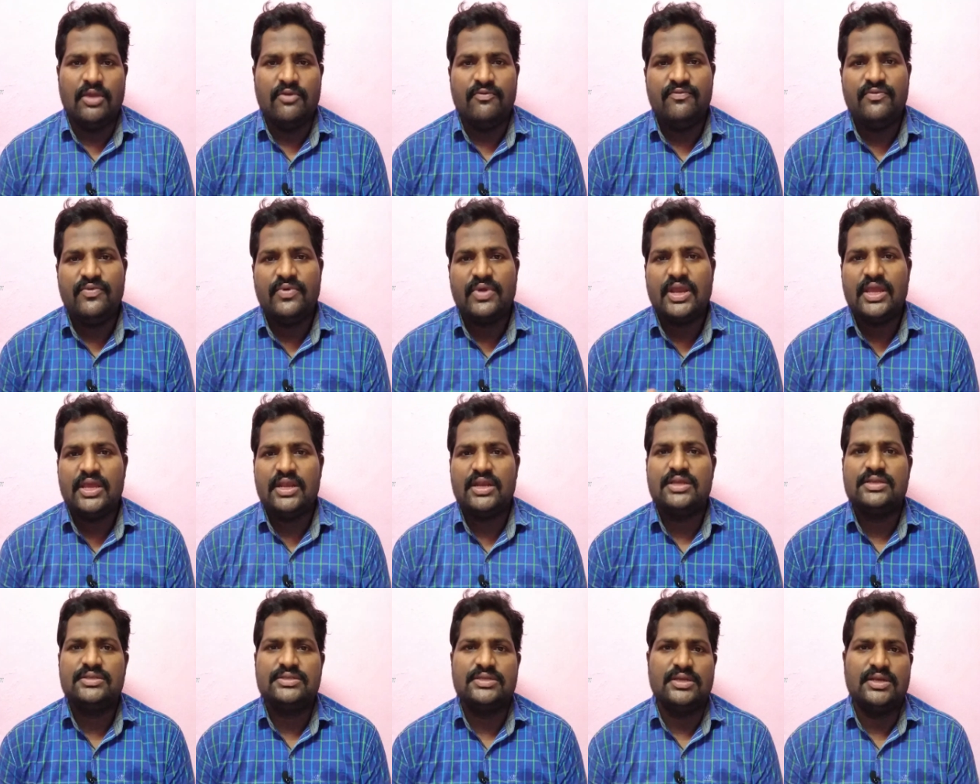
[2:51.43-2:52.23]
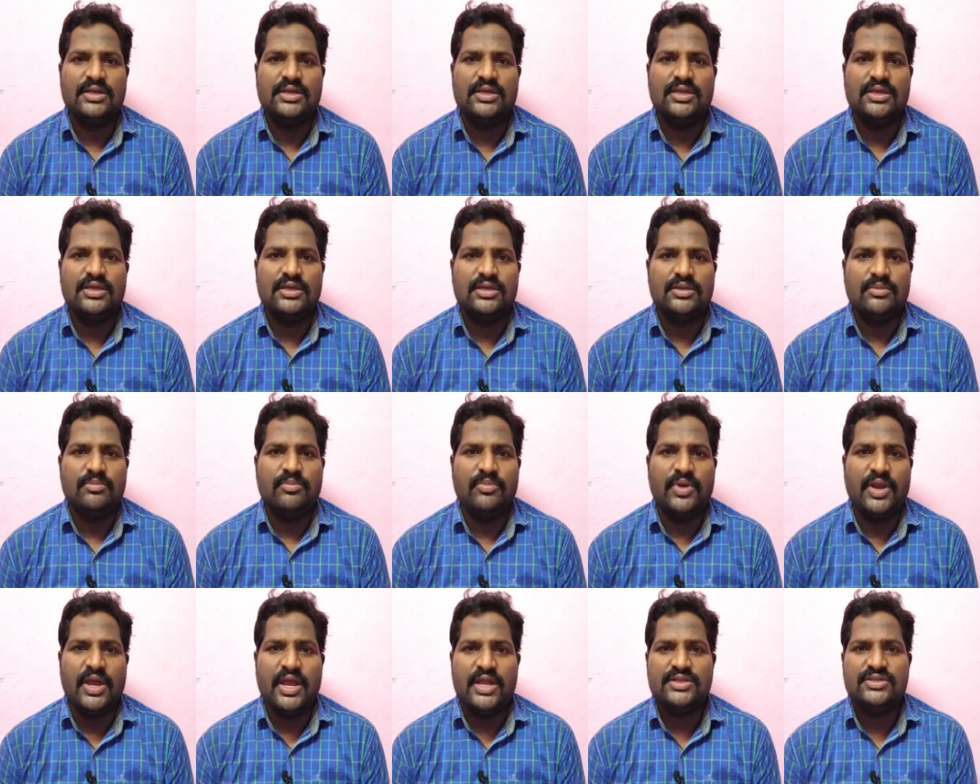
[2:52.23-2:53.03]
everaina sare
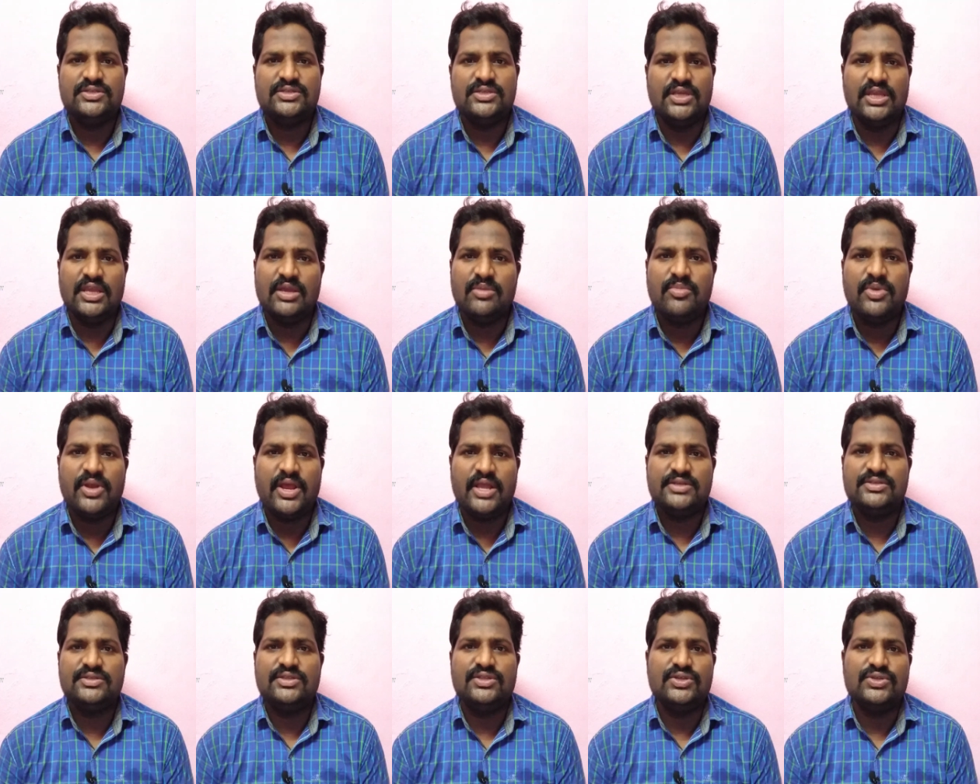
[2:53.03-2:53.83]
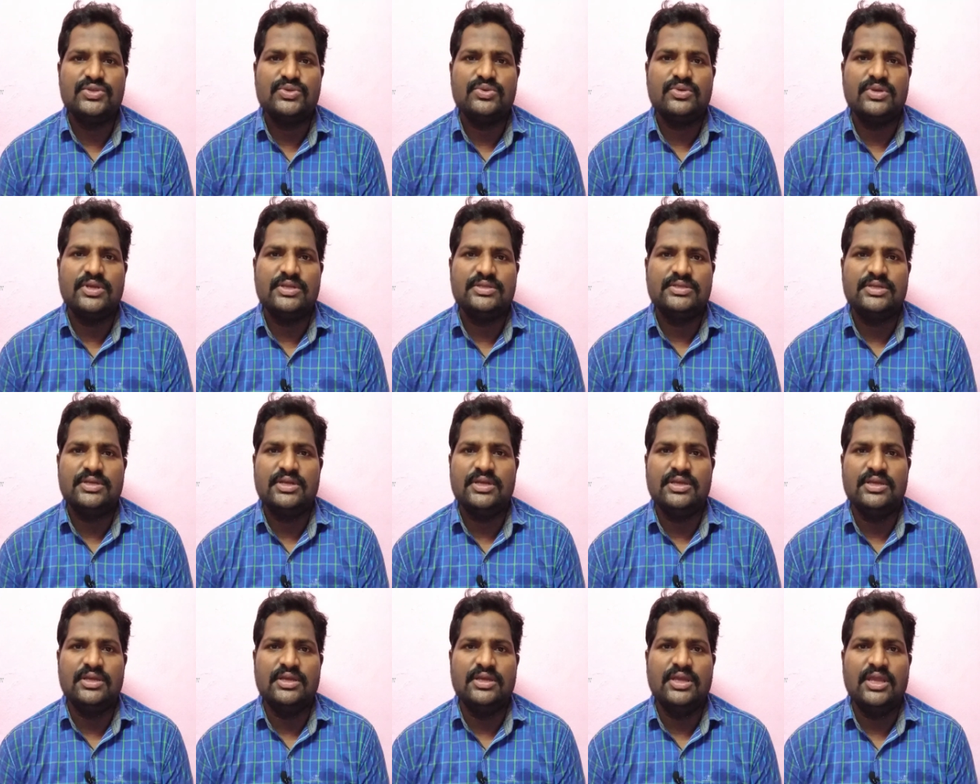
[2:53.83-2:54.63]
branch, a branch teesukuna
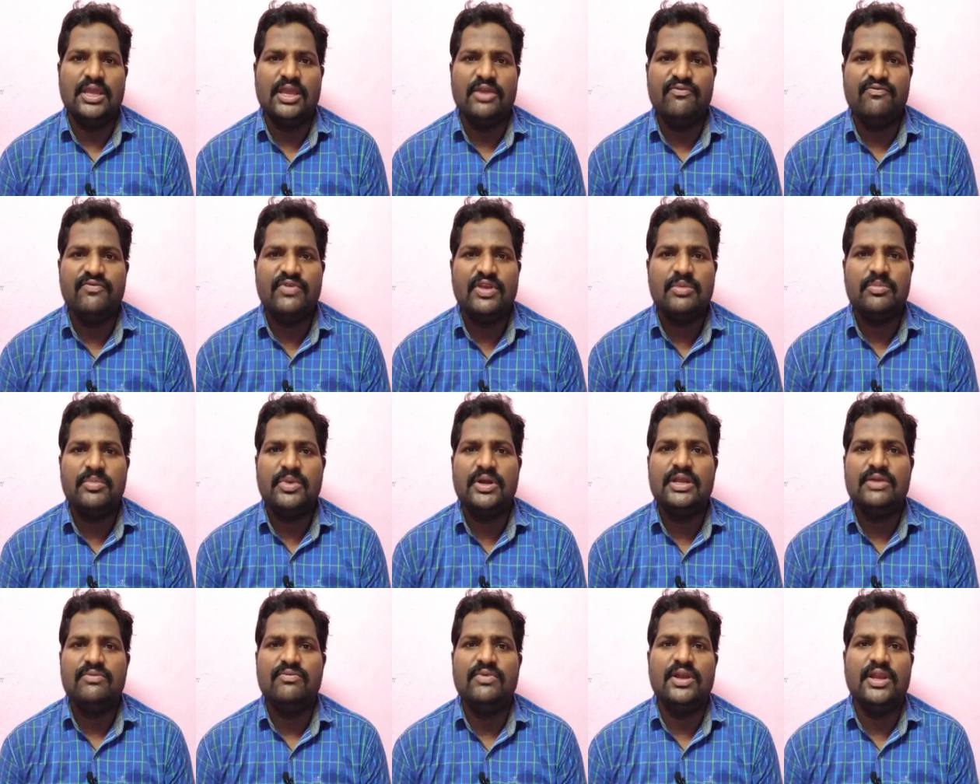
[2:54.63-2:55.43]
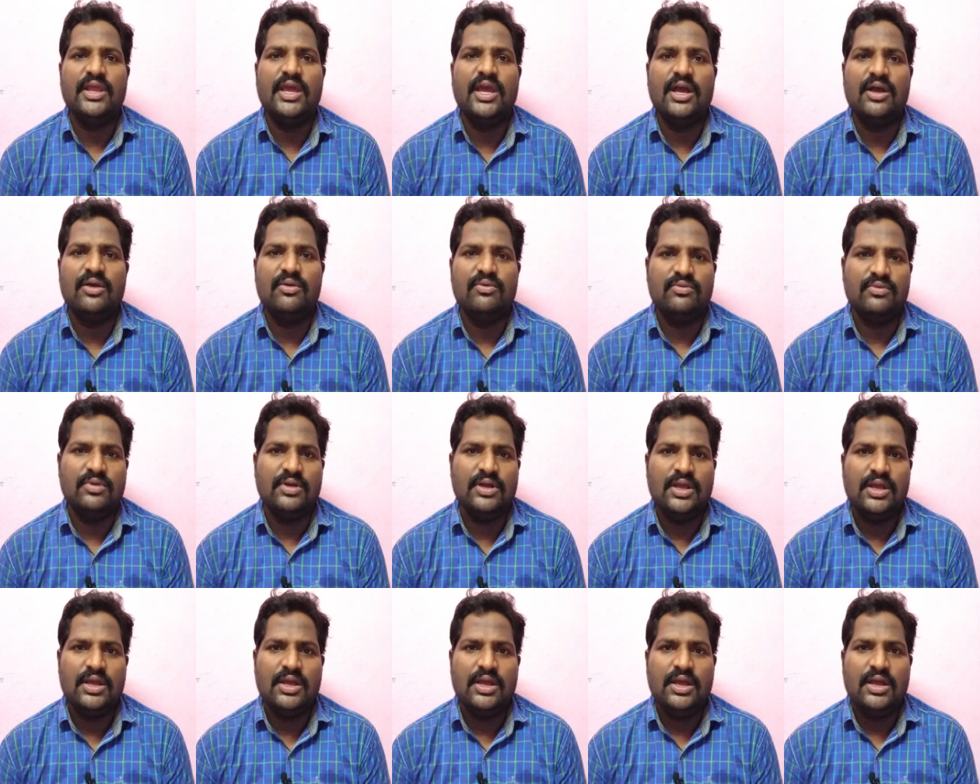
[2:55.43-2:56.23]
sare, everybody will have
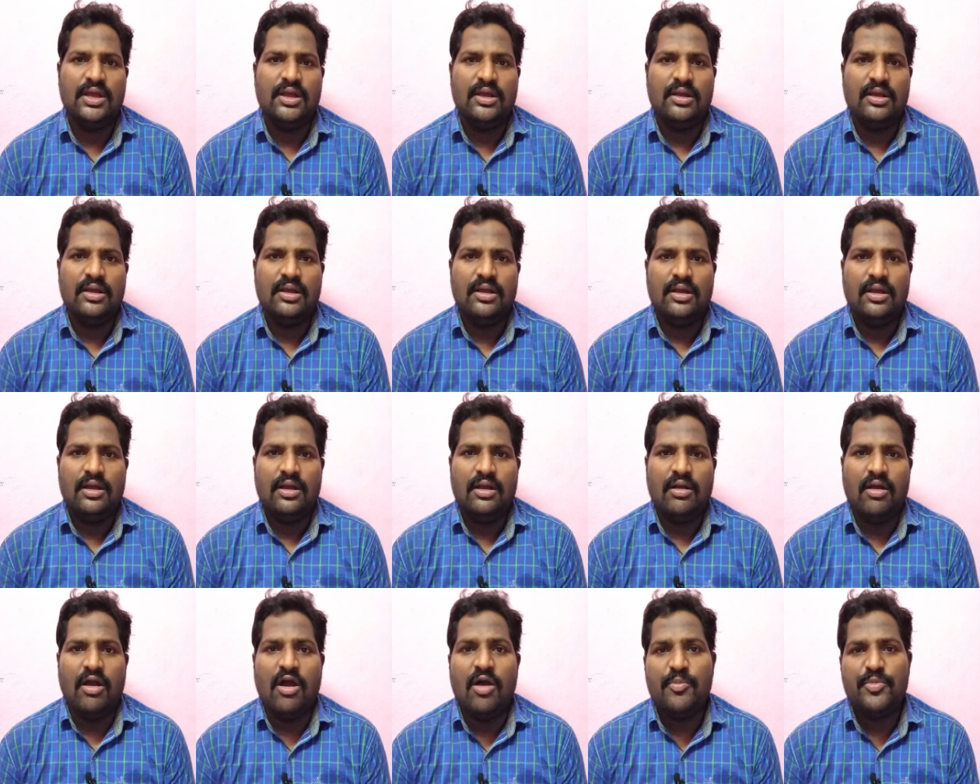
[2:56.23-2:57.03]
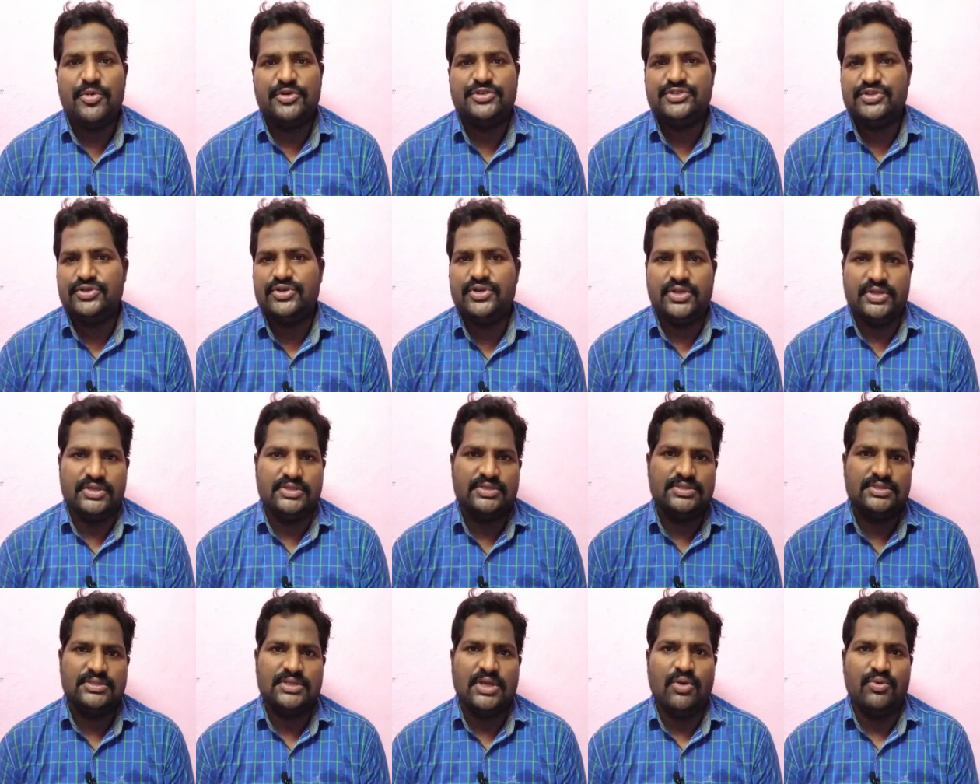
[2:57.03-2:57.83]

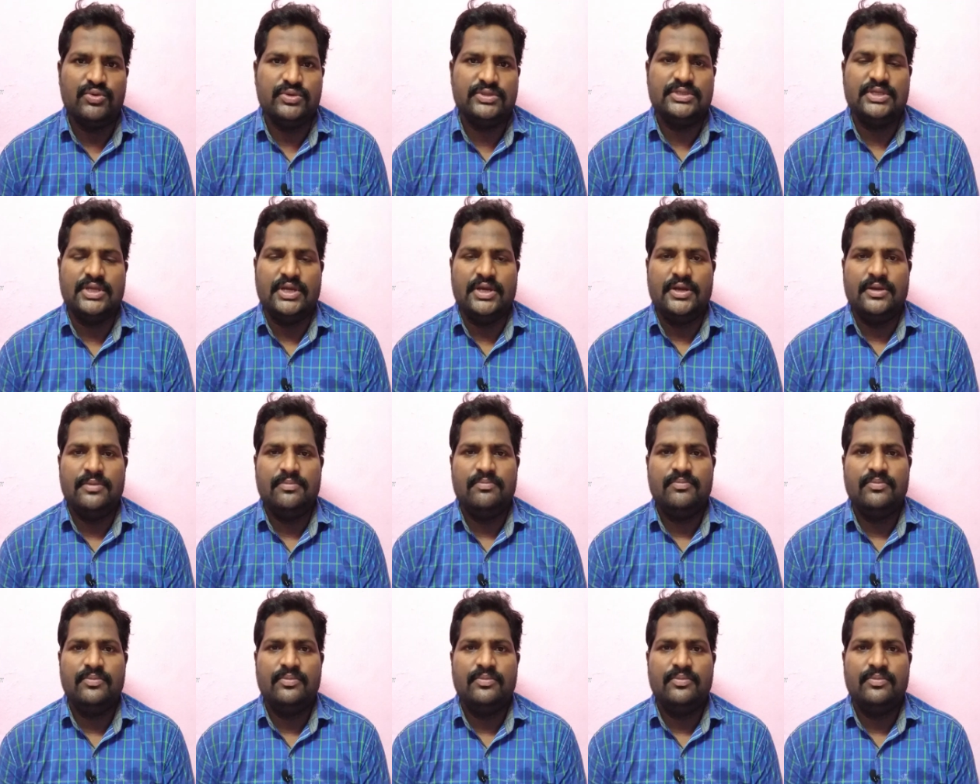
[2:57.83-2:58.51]
opportunities outside.